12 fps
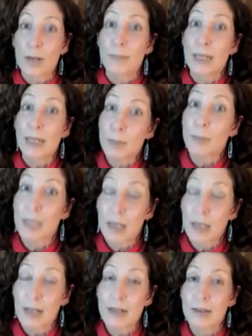and maybe
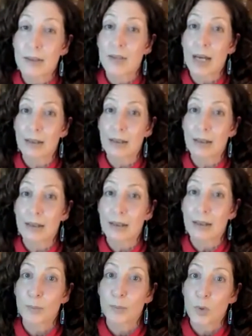because of that
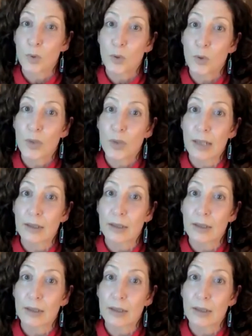leadership role that